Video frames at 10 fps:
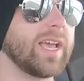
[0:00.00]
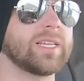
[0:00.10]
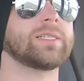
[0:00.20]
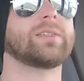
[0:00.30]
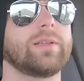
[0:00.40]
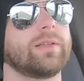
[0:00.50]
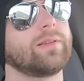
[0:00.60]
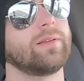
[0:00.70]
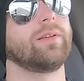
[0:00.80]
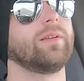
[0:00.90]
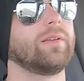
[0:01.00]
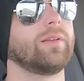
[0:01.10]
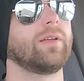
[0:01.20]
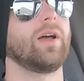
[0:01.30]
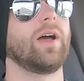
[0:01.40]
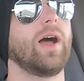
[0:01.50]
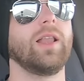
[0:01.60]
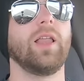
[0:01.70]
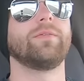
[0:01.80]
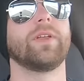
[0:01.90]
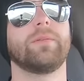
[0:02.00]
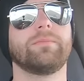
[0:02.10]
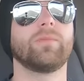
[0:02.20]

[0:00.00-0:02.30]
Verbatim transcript: guess. I loved it.